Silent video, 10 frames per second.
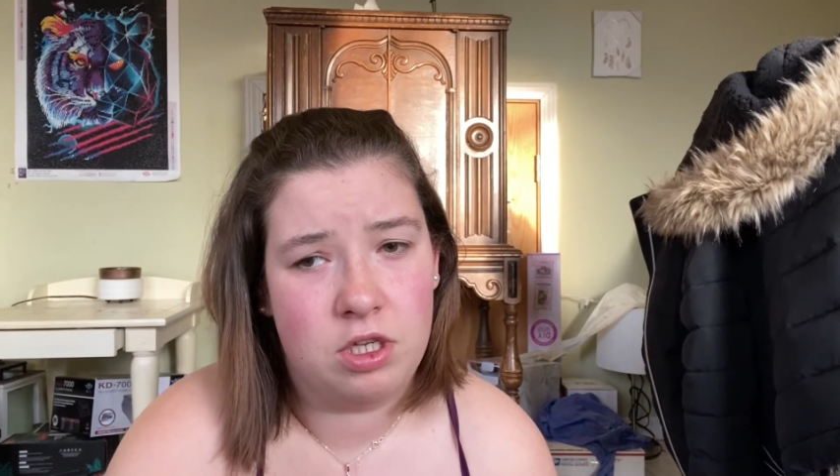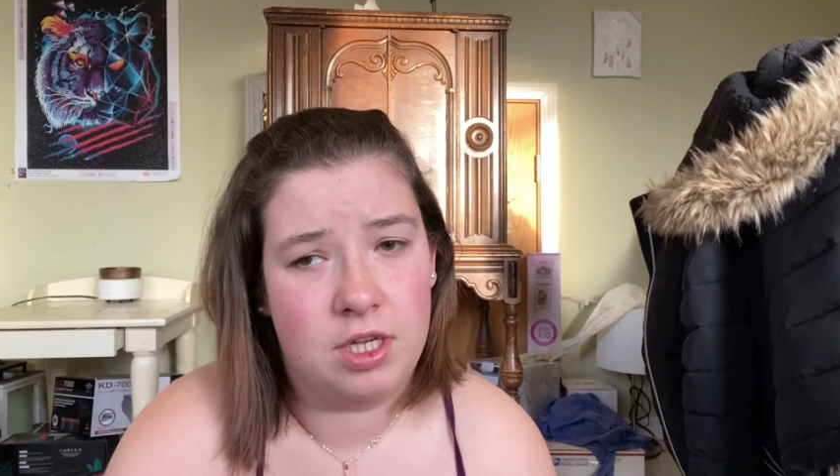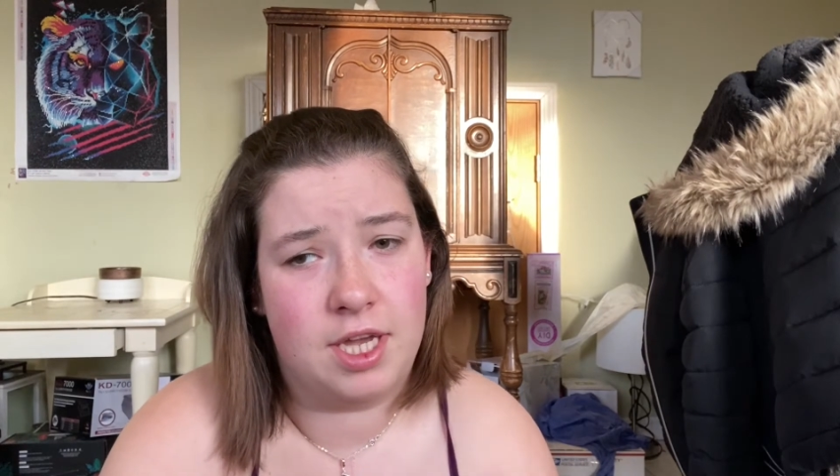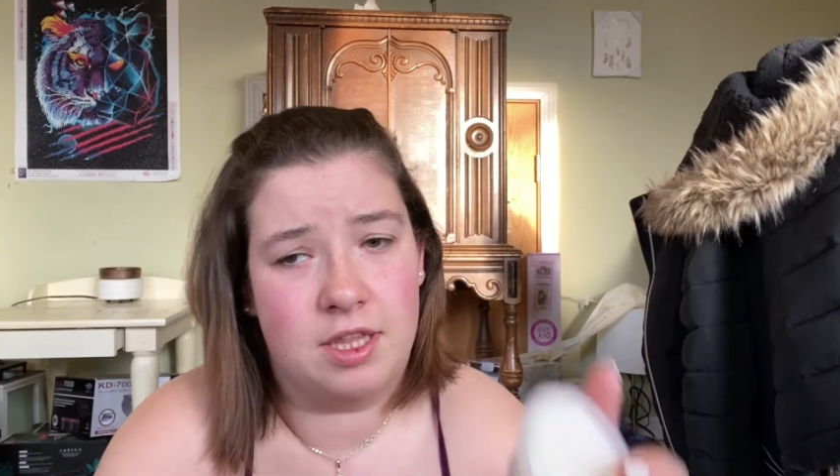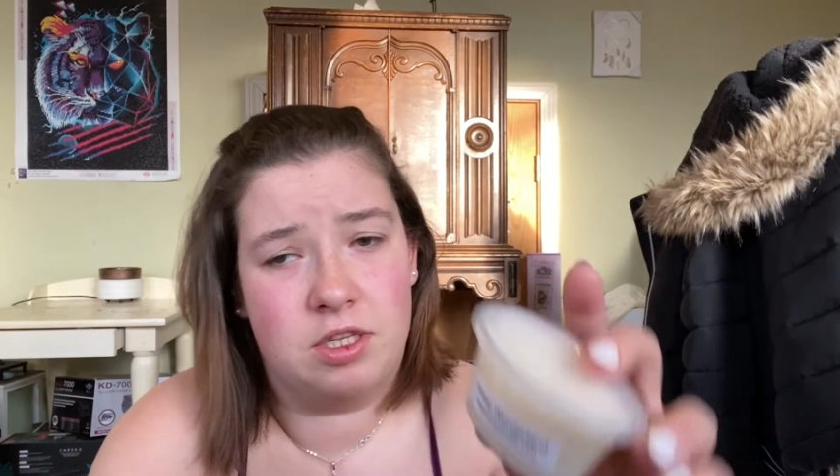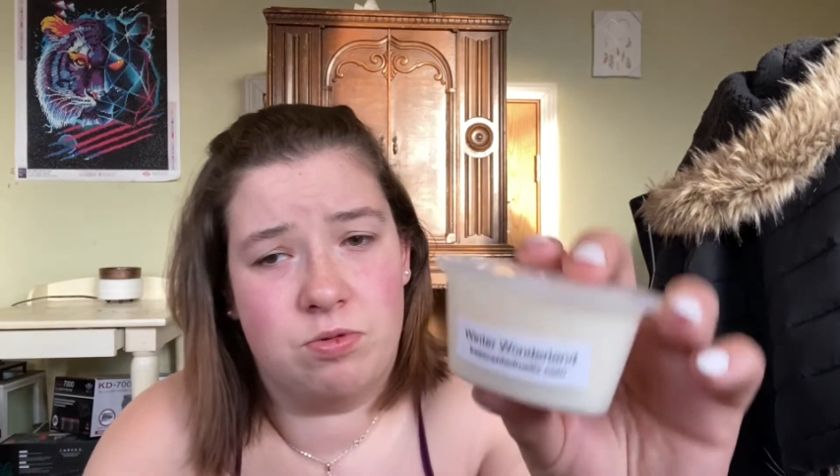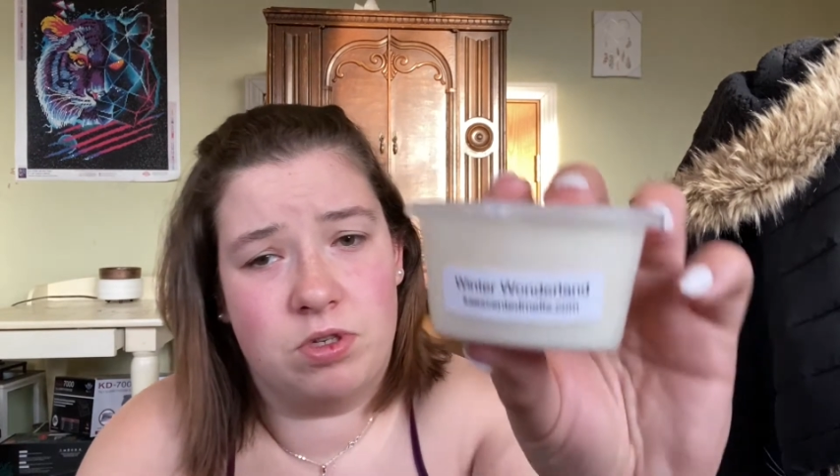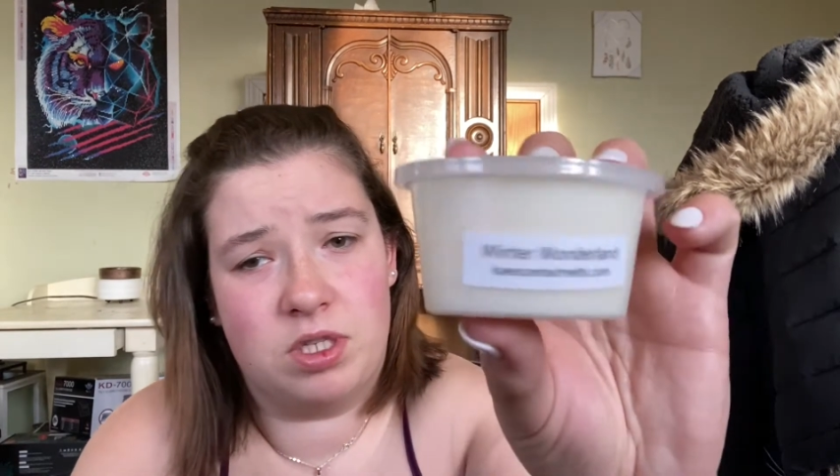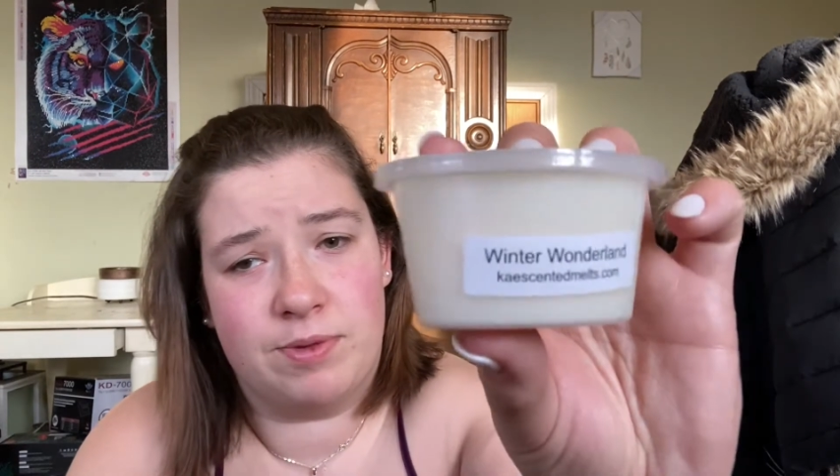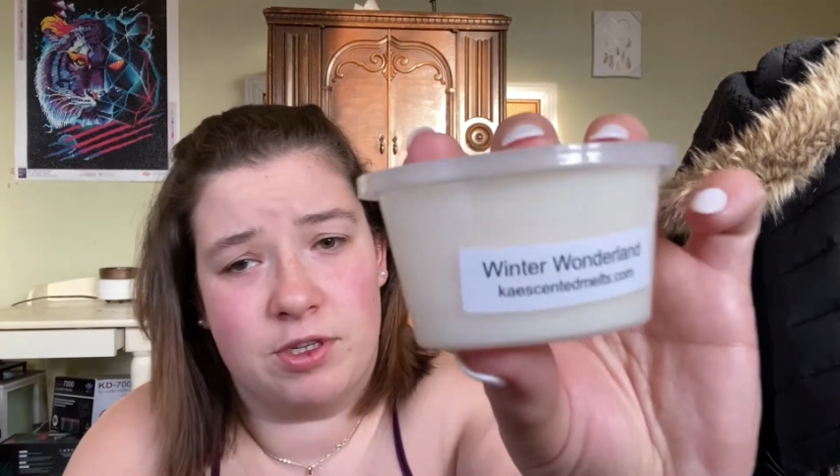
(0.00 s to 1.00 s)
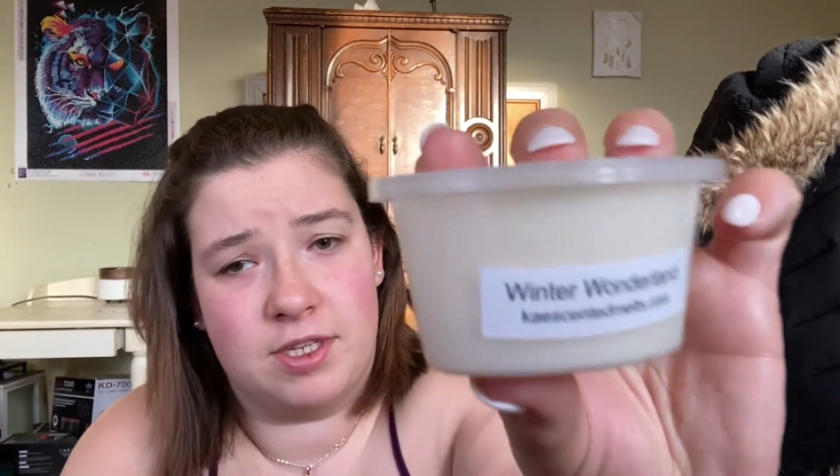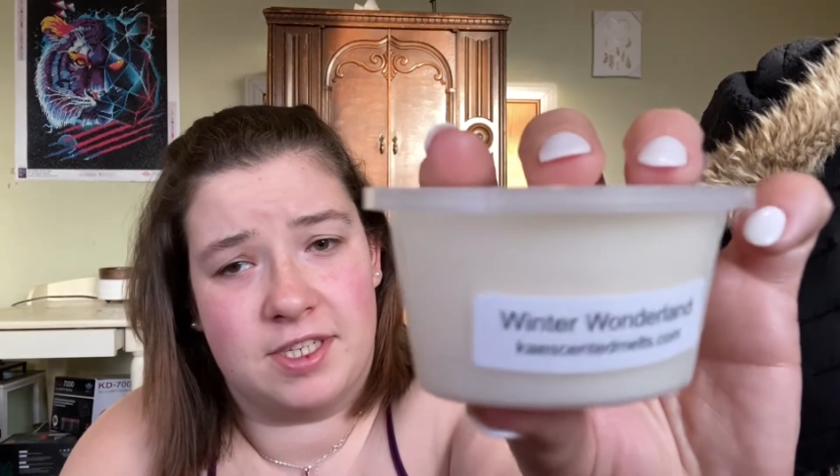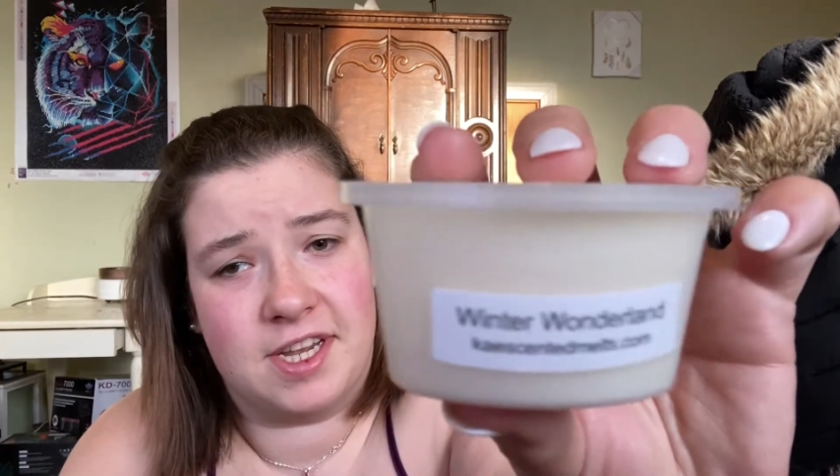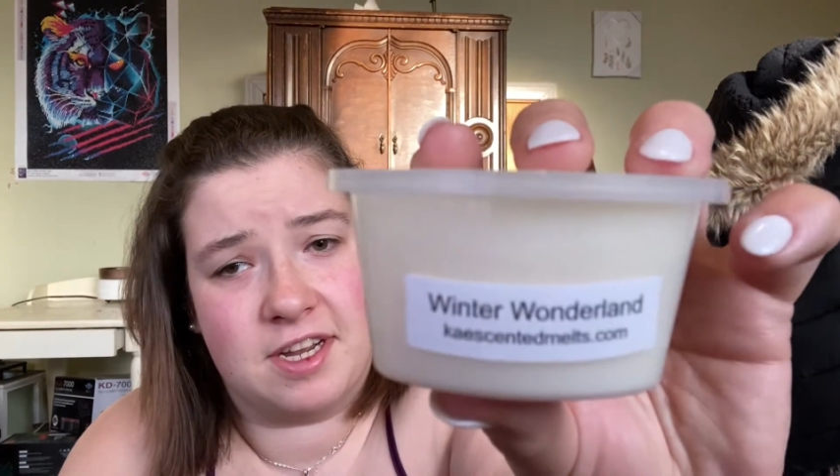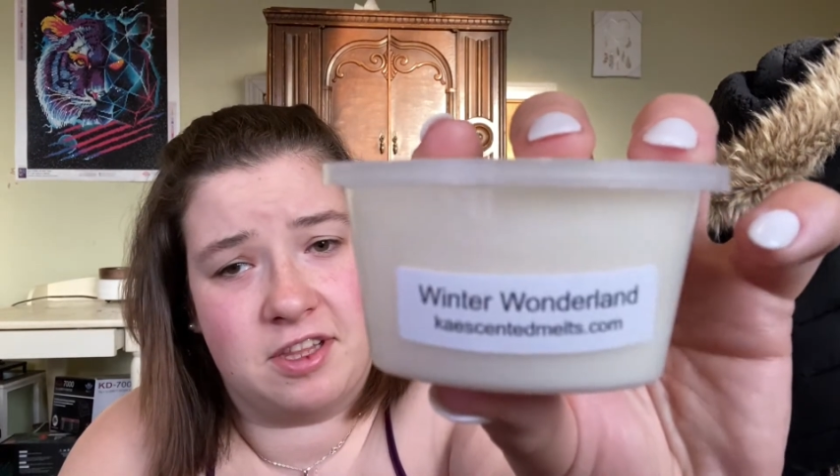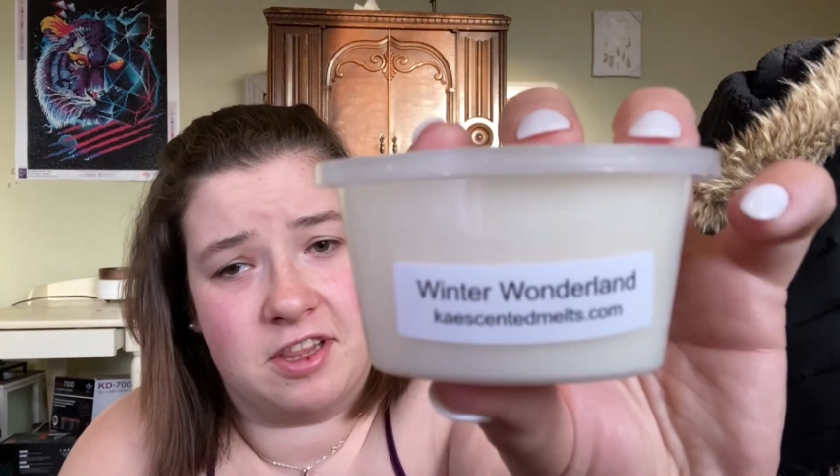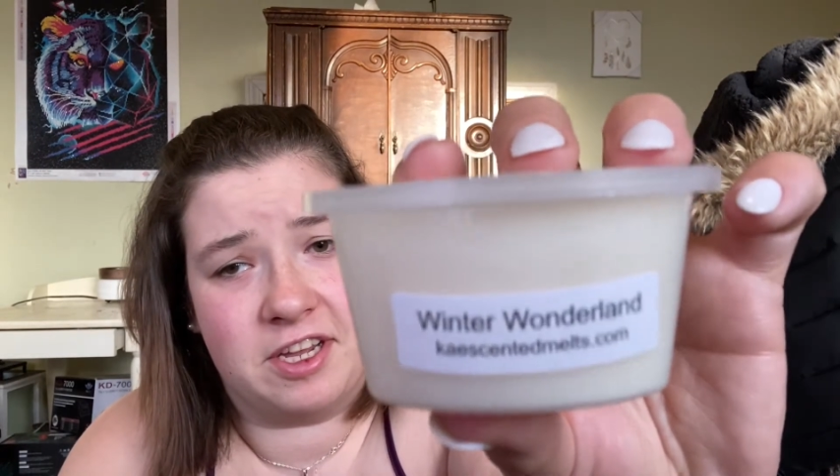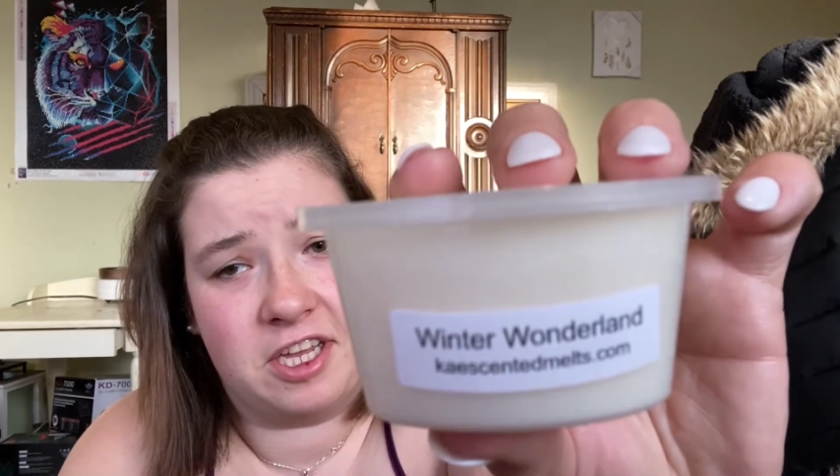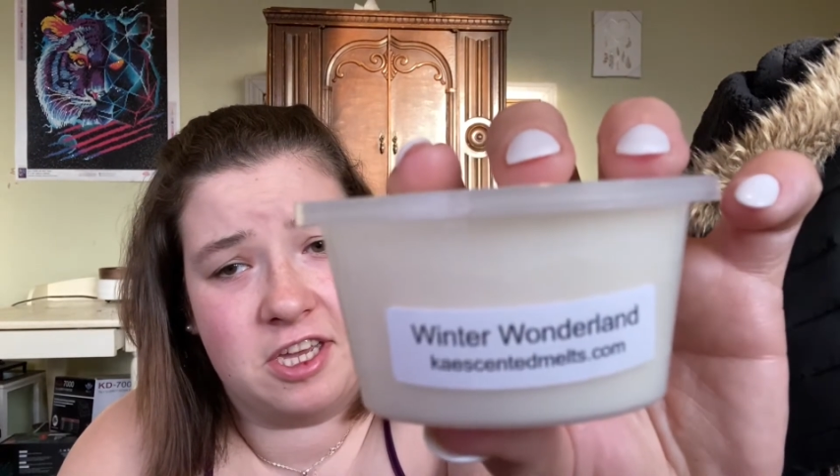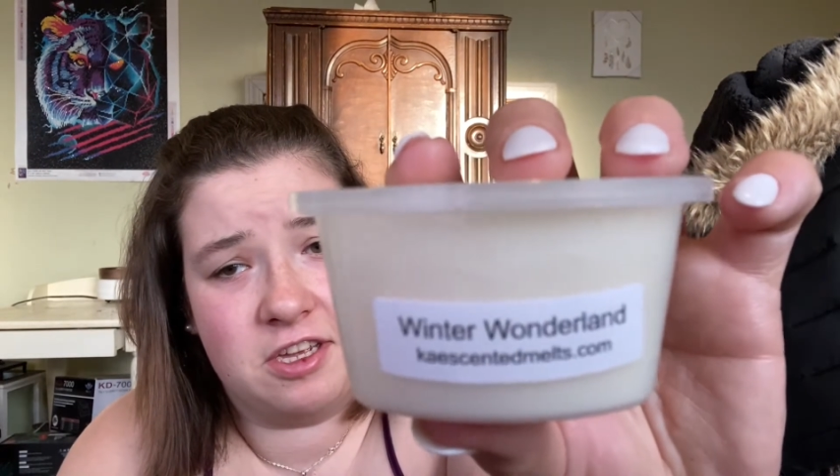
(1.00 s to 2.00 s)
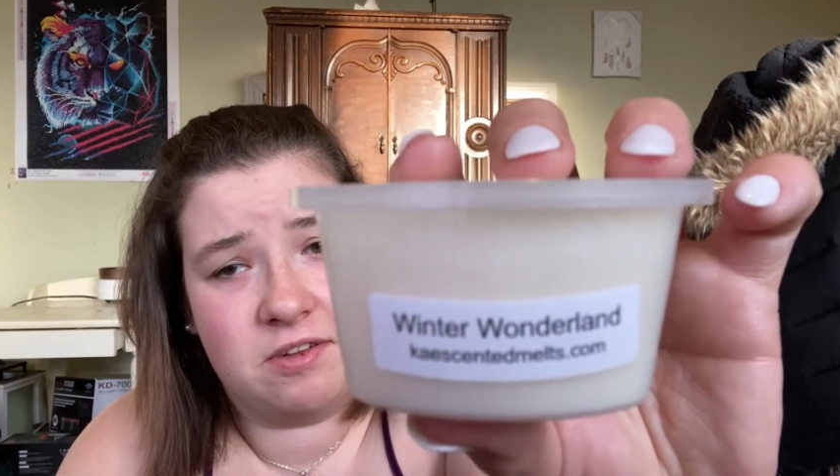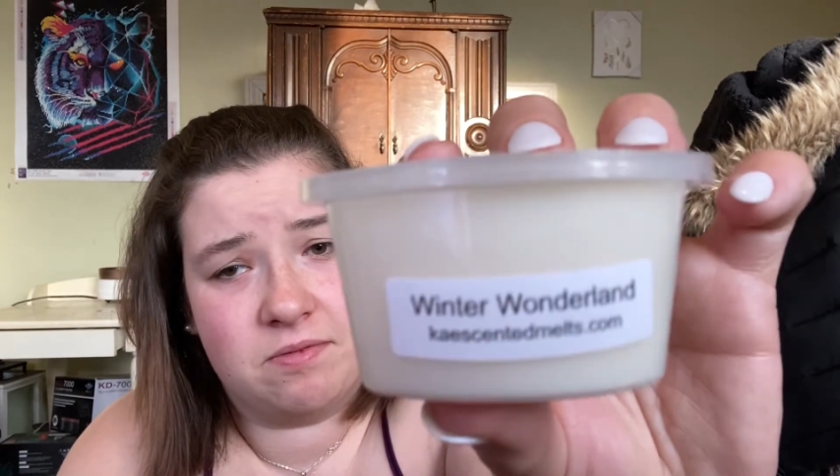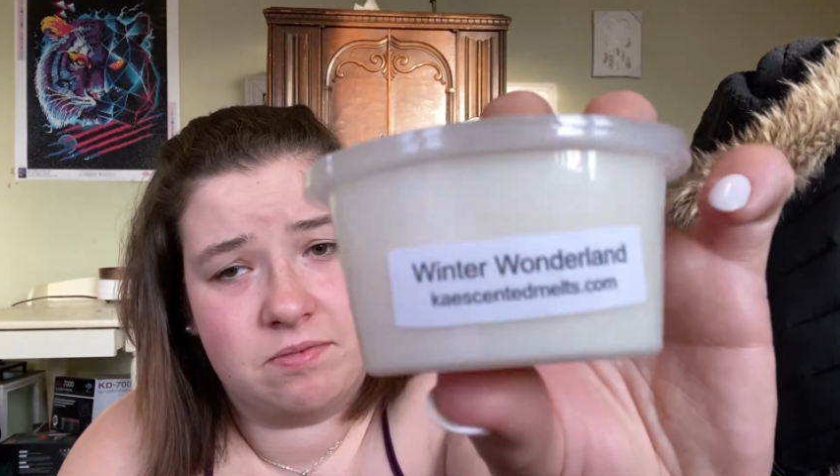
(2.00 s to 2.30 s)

Yeah, this one smells exactly like it.